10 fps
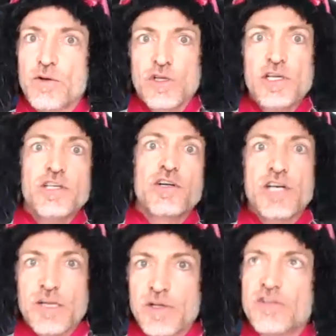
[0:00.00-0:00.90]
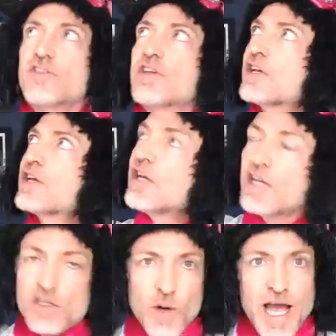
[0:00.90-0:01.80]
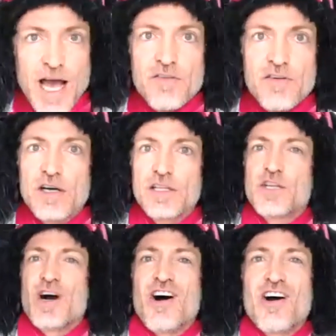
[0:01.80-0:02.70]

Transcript: look at your image and say, do I have you know